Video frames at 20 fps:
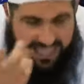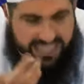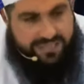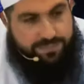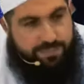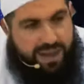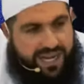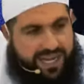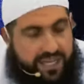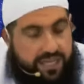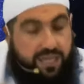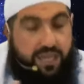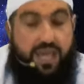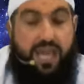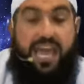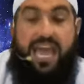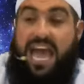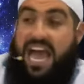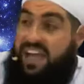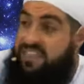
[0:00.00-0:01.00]
is money.
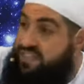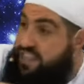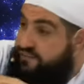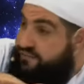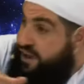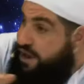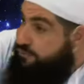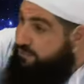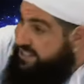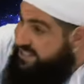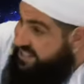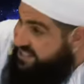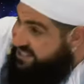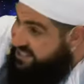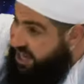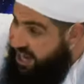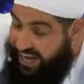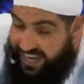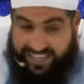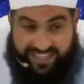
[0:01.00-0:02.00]
And the very
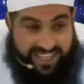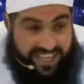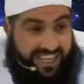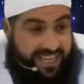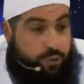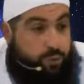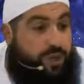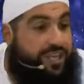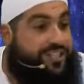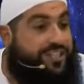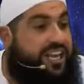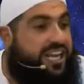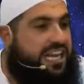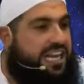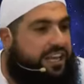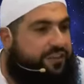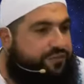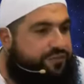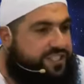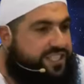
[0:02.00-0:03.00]
society in which he
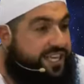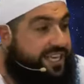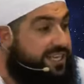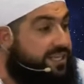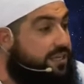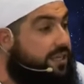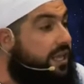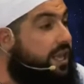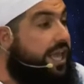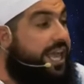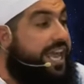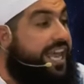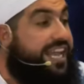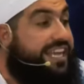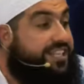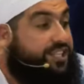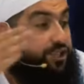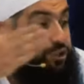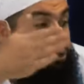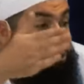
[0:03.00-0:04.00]
lives in
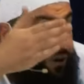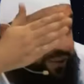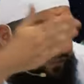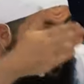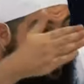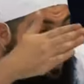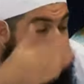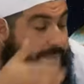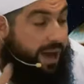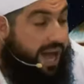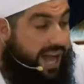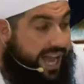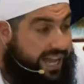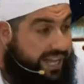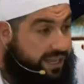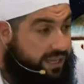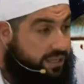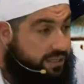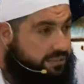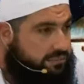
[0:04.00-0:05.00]
is driven
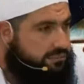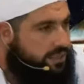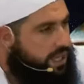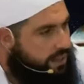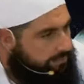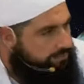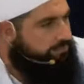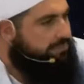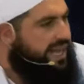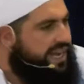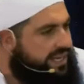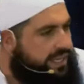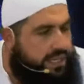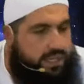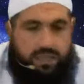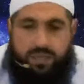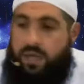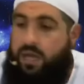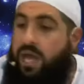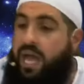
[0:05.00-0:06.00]
by
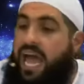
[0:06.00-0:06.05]
money.